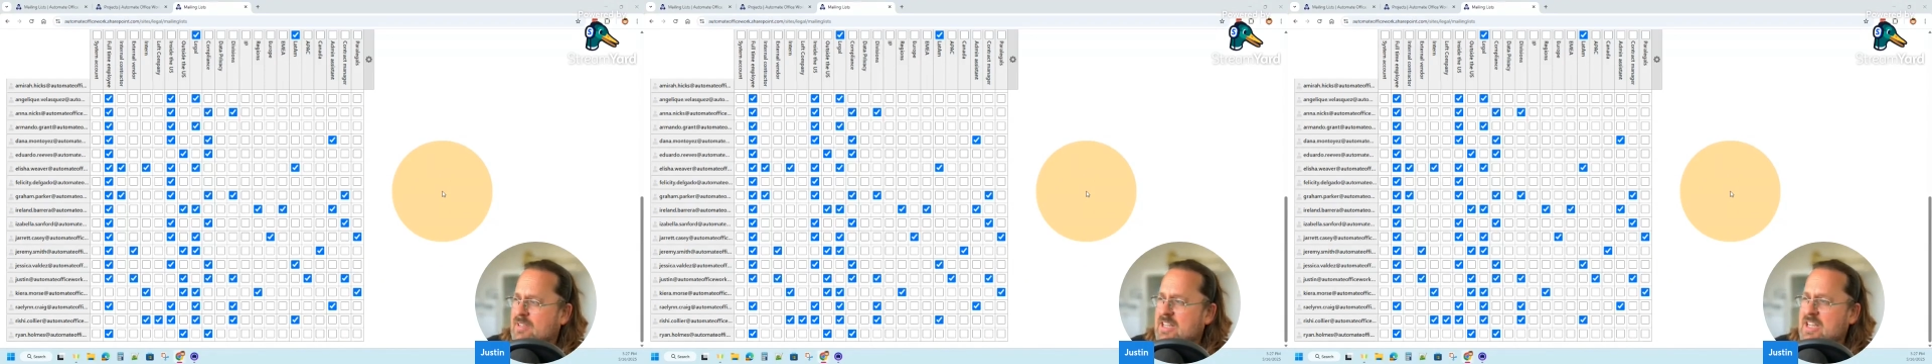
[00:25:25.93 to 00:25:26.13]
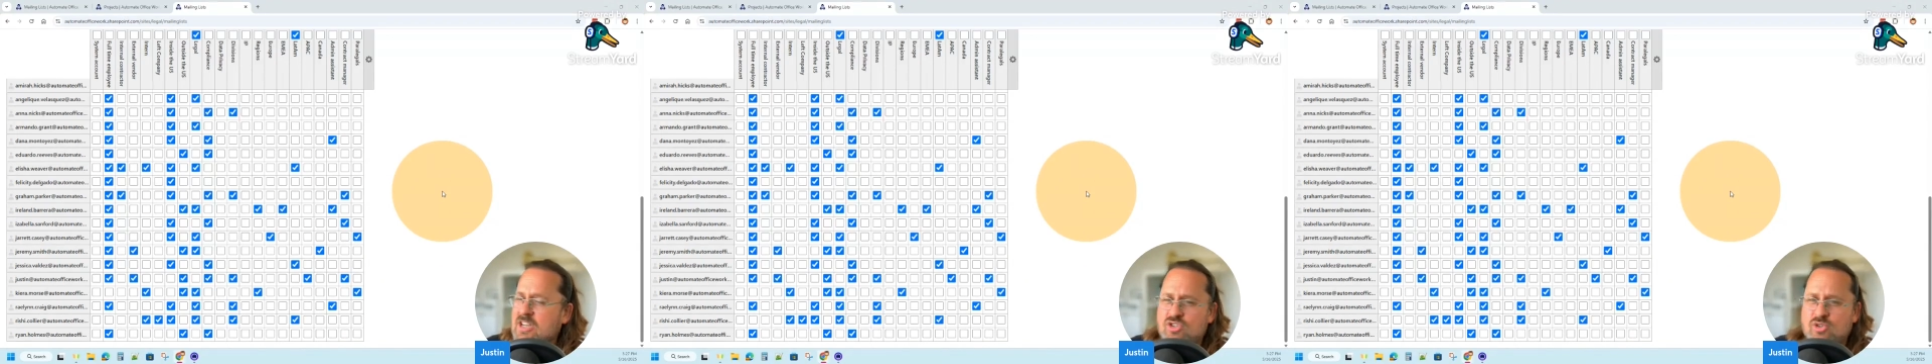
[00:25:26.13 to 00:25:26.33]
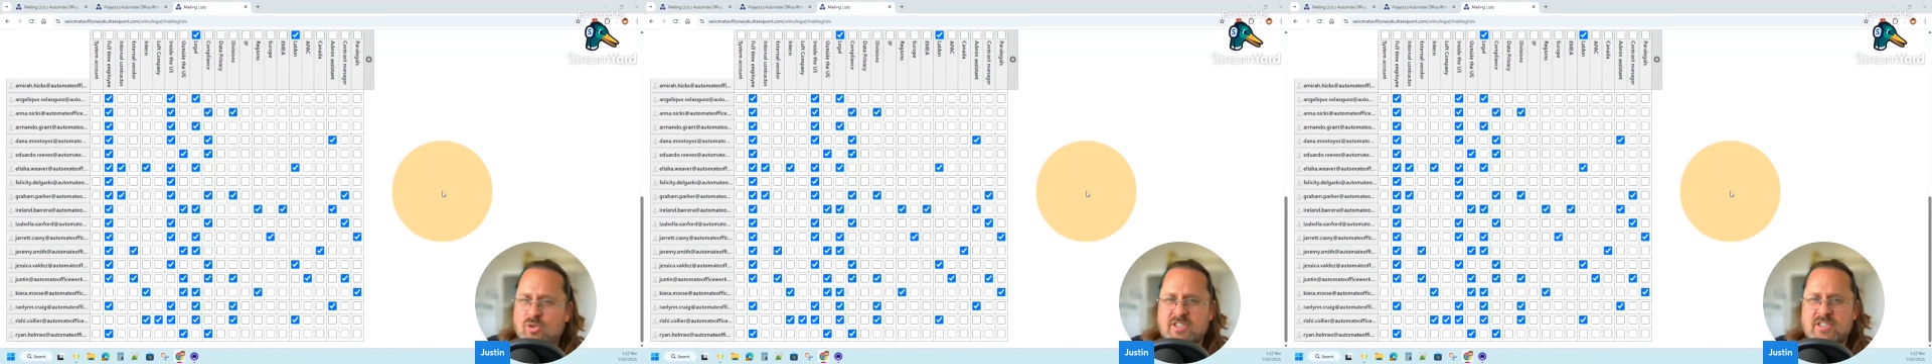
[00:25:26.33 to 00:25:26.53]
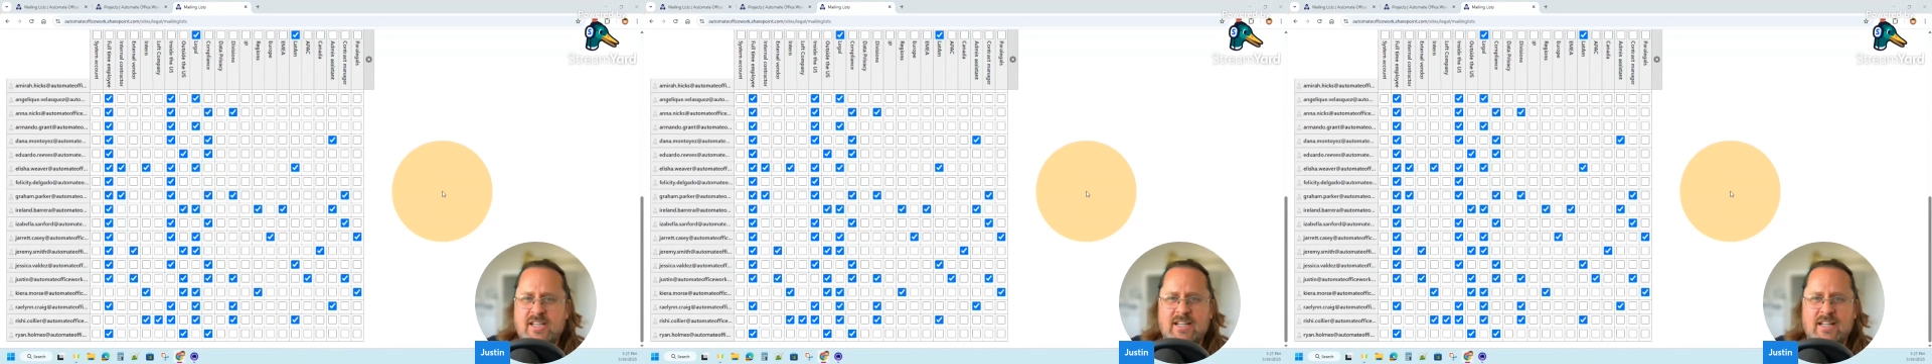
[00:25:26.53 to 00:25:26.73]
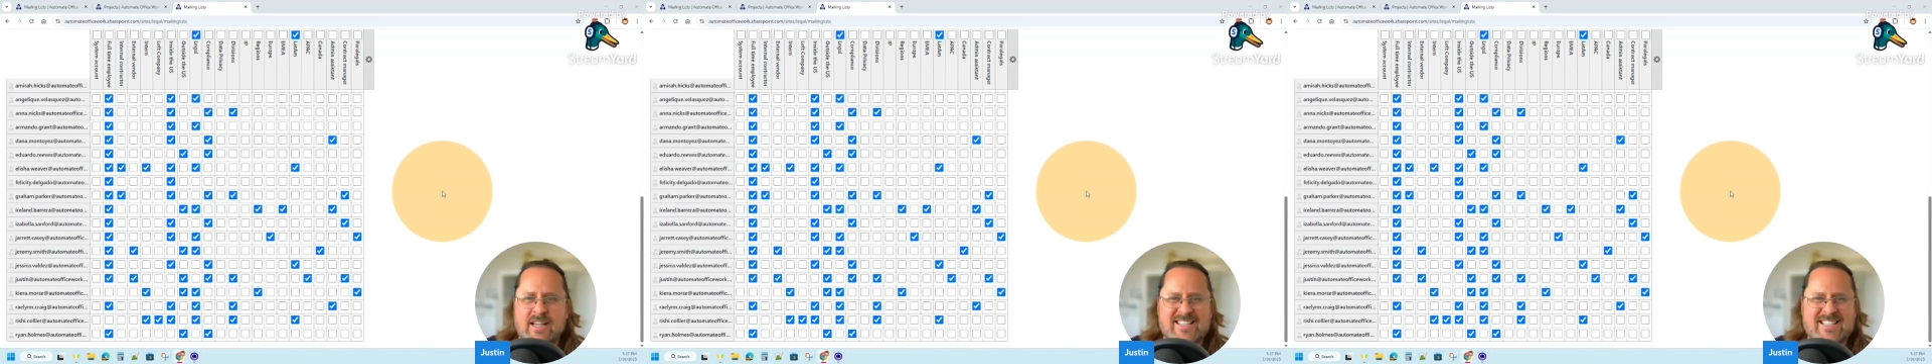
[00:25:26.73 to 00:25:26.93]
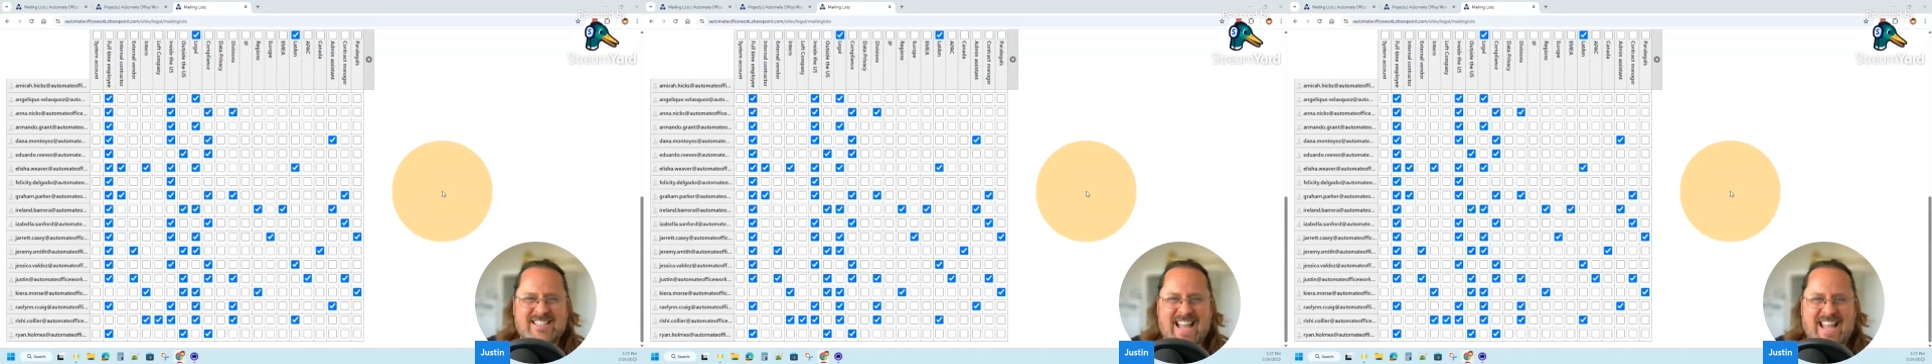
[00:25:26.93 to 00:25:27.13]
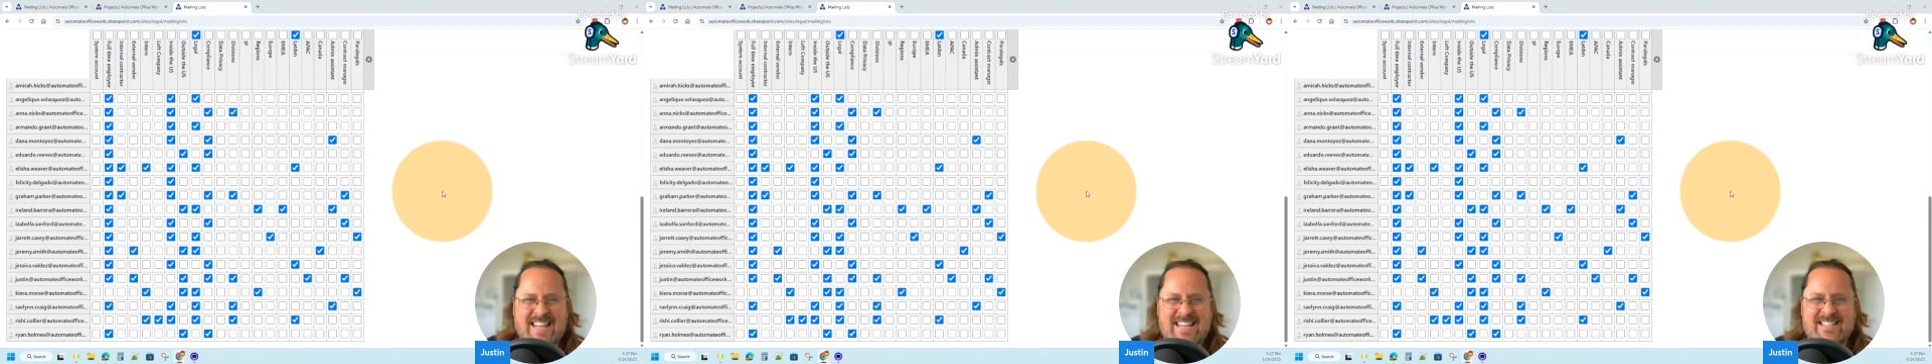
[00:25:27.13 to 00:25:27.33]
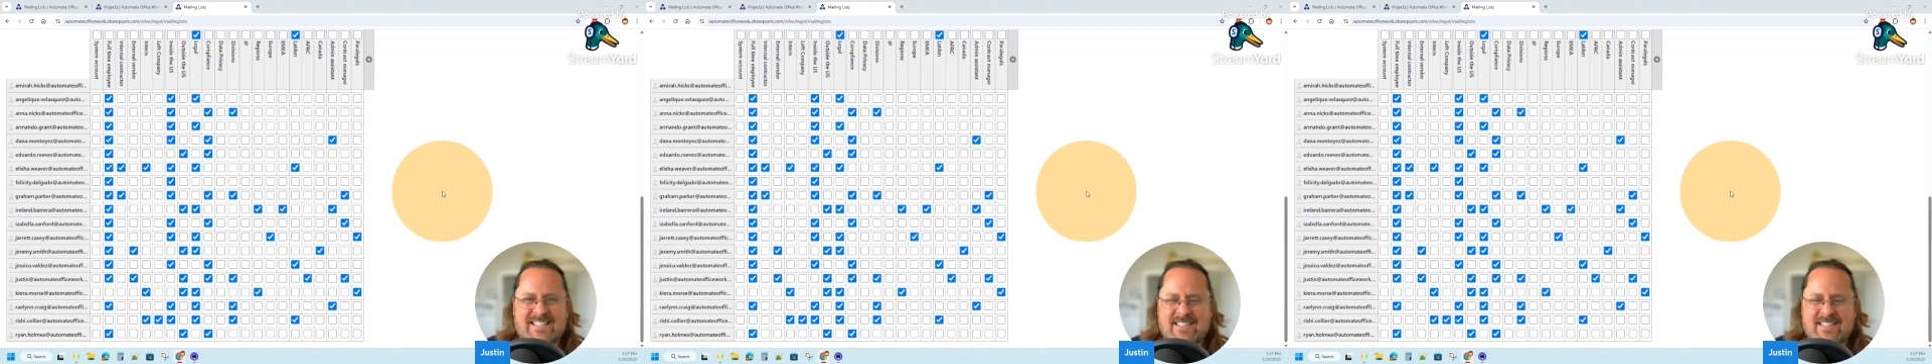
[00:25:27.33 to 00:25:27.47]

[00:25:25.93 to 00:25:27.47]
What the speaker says: interesting, exciting